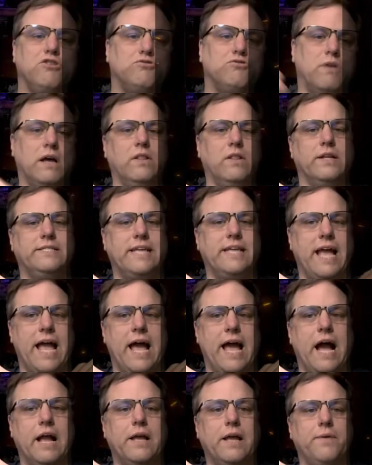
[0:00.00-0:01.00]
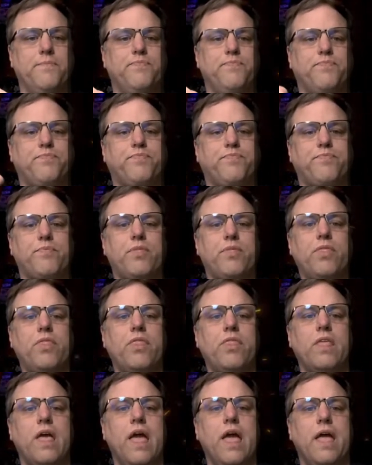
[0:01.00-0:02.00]
Grell attack.
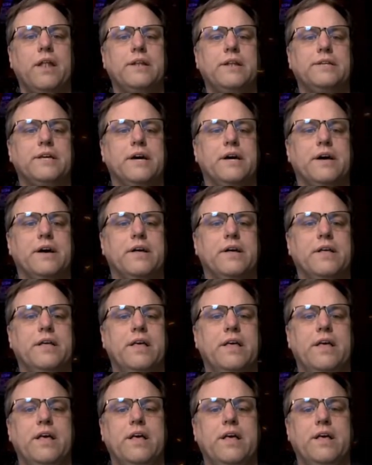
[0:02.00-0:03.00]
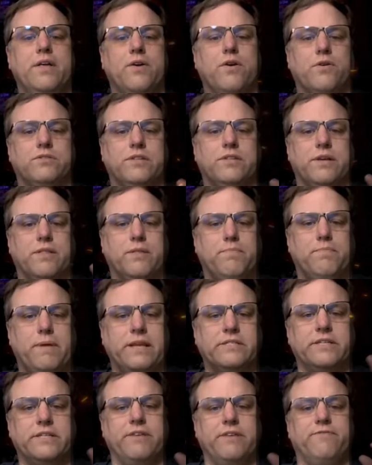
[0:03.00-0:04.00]
And, uh, of course, the, the
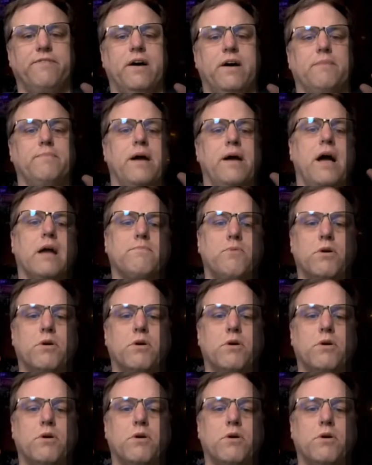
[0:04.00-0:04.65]
P C fought back.